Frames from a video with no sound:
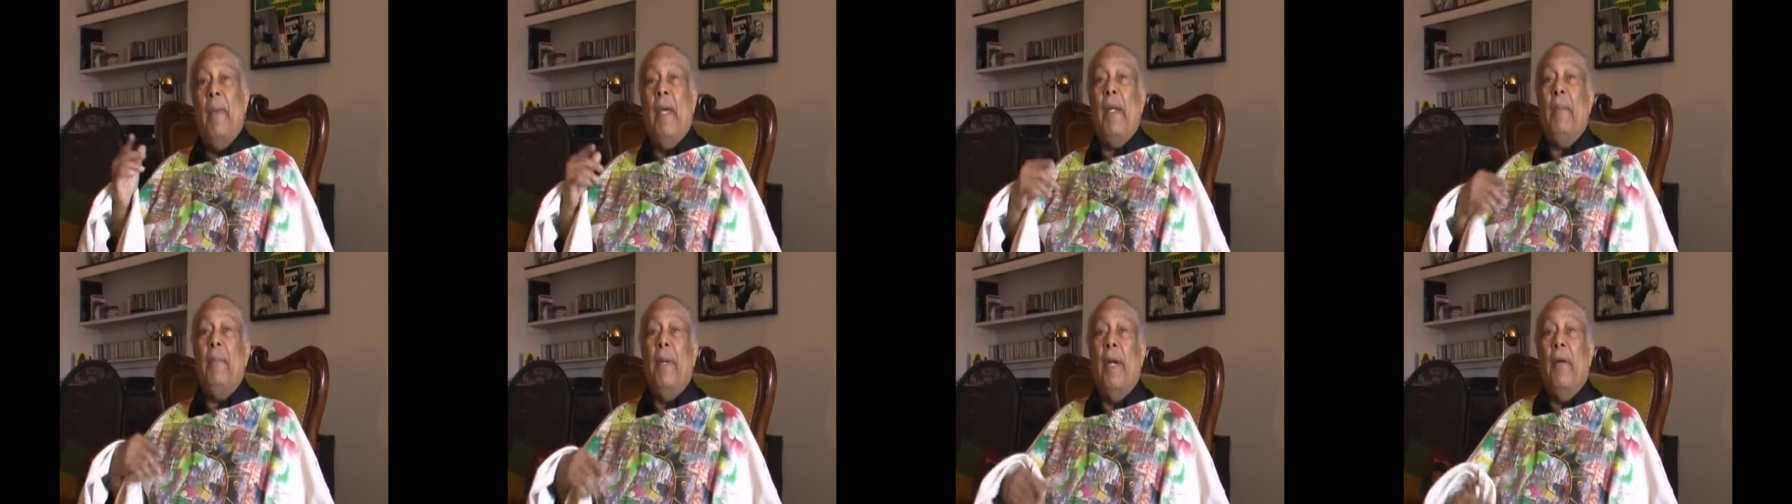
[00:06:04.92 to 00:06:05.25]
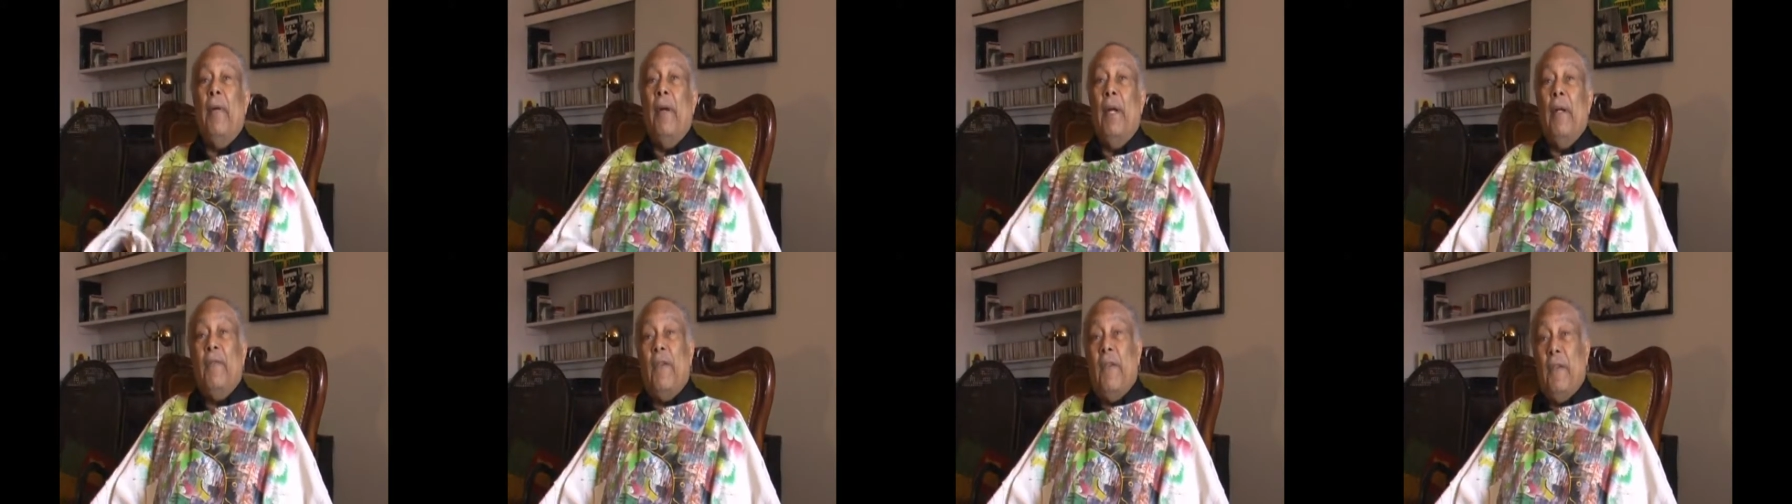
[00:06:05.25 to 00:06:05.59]
met
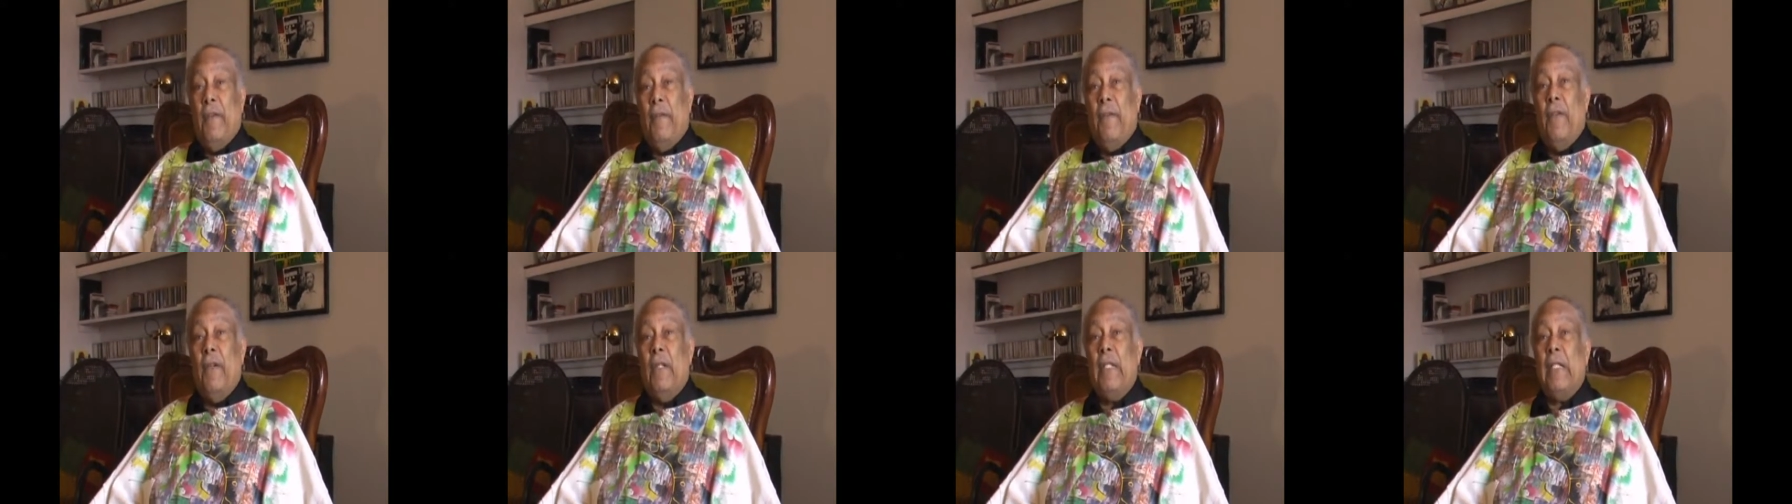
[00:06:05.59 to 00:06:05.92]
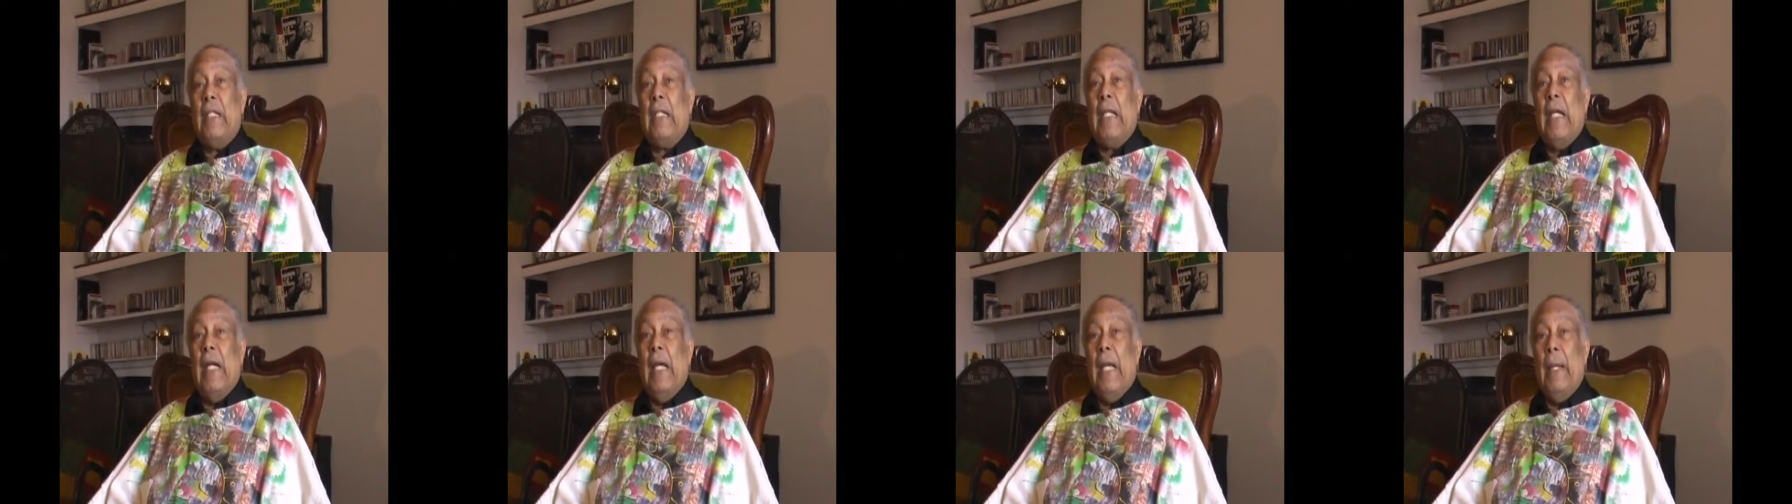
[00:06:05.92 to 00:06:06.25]
Beryl for the
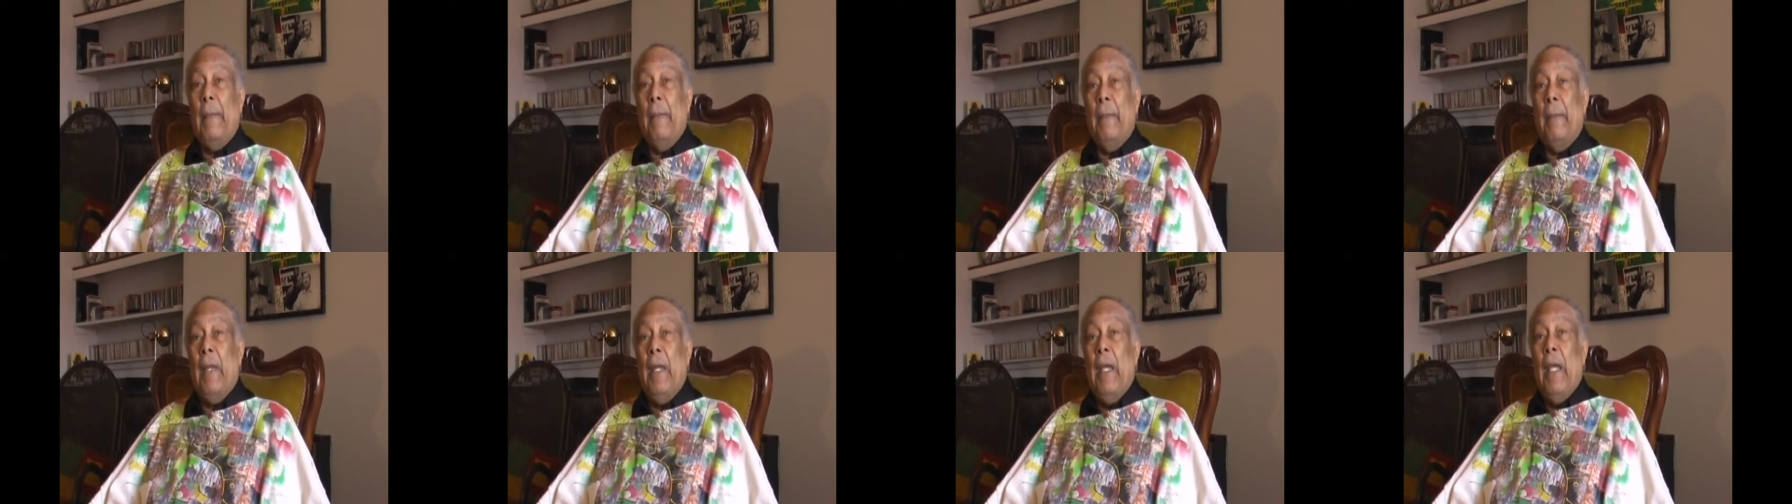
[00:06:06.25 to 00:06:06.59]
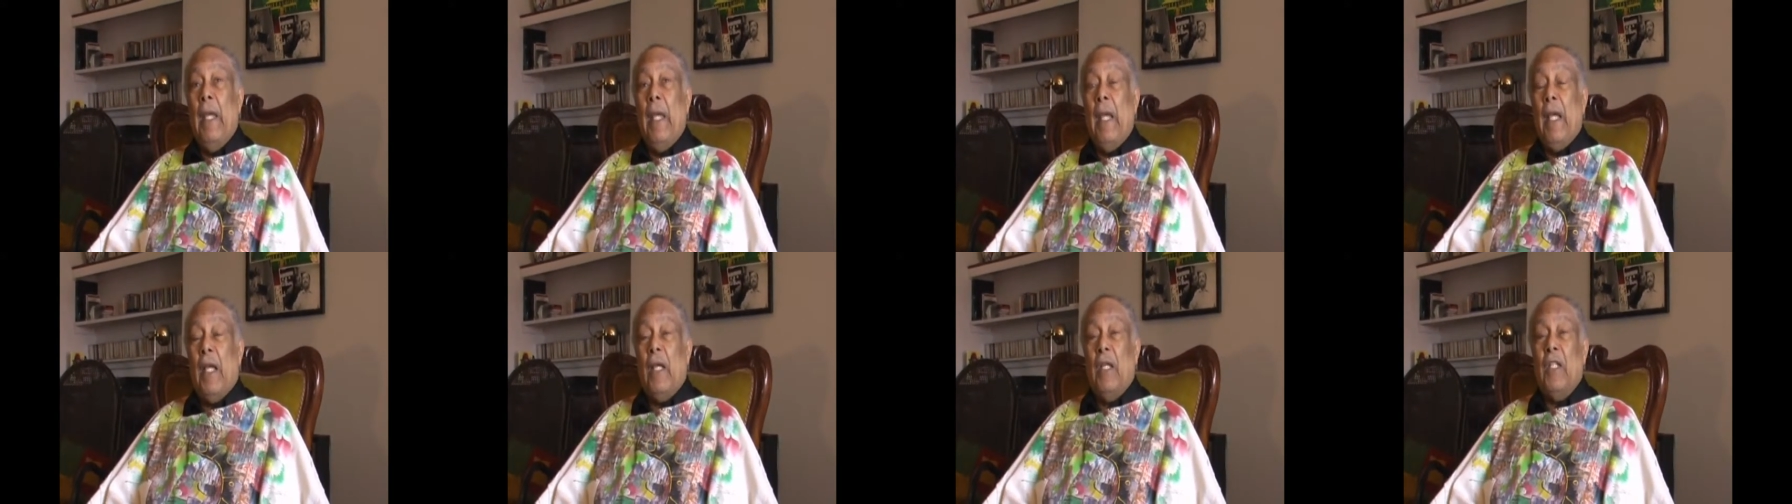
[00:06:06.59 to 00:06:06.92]
first time
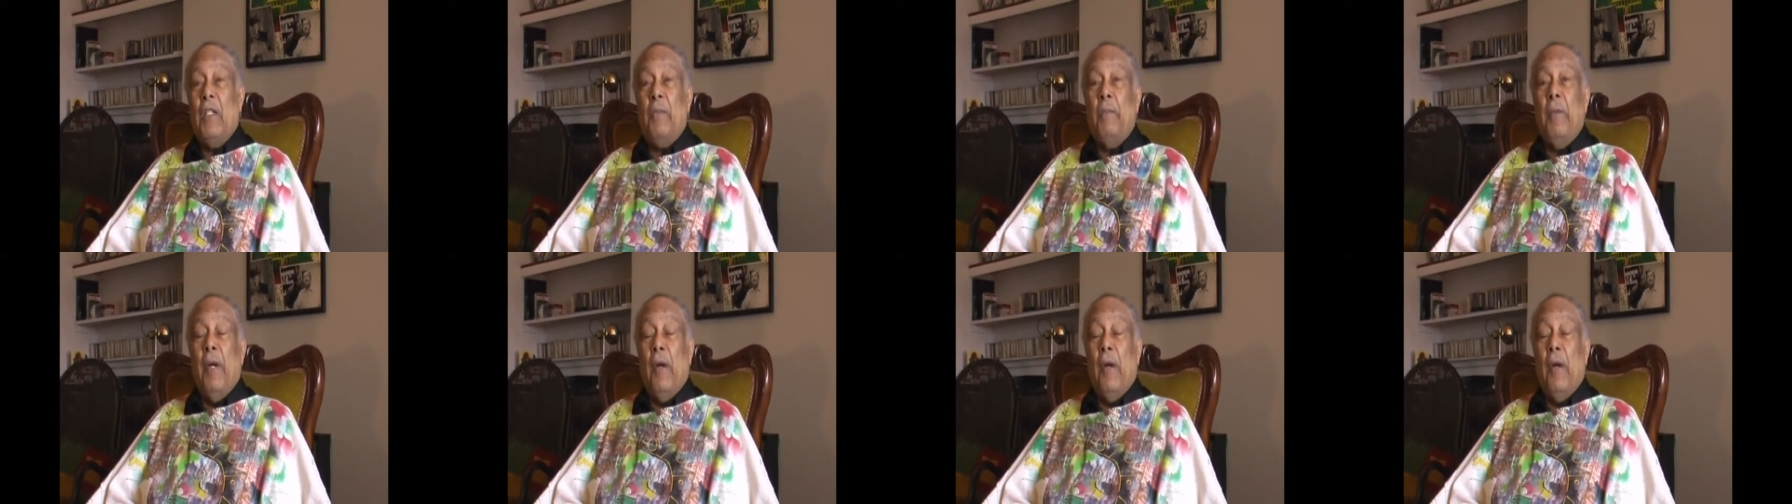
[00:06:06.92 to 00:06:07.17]
mm-hmm. because mm-hmm.